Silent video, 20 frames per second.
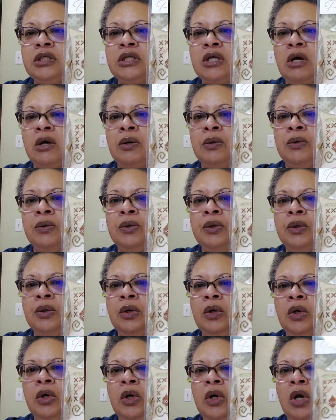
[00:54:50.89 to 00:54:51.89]
so
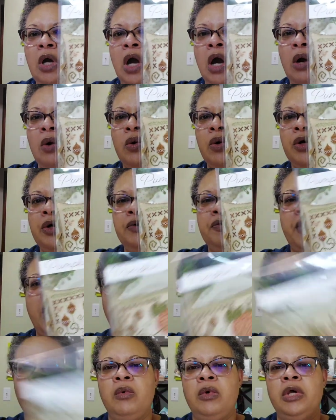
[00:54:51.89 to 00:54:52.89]
I ordered
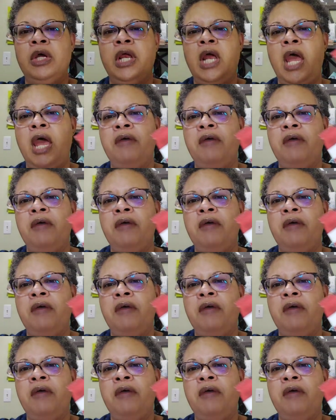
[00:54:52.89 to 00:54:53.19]
that one.